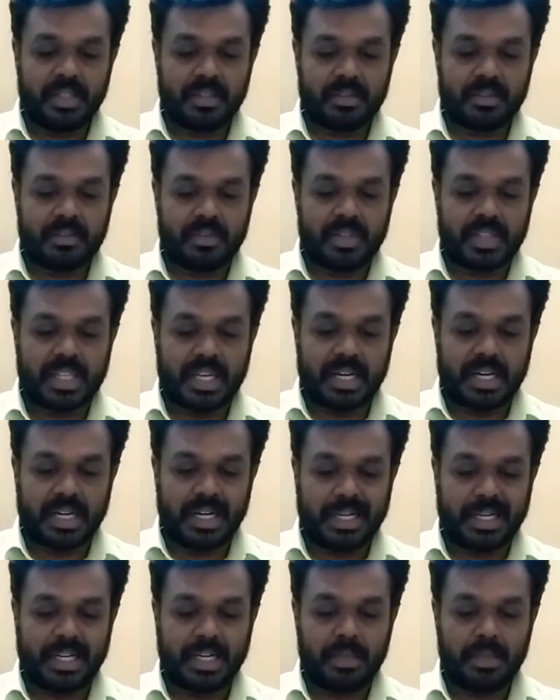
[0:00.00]
with a
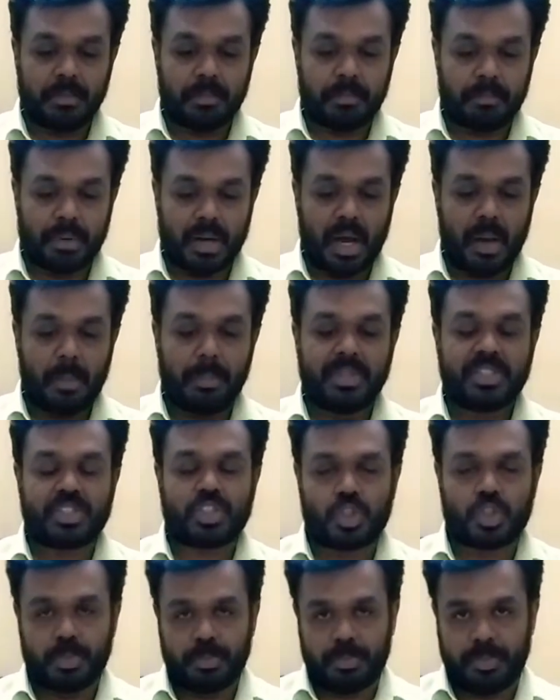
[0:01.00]
written promise to
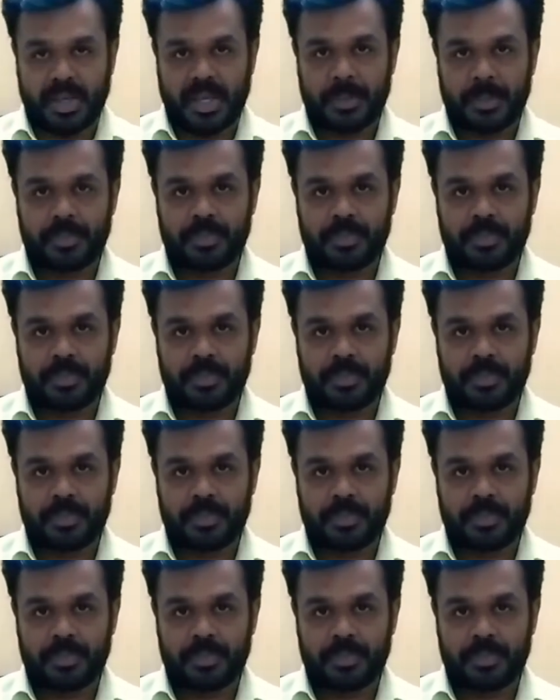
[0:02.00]
pay.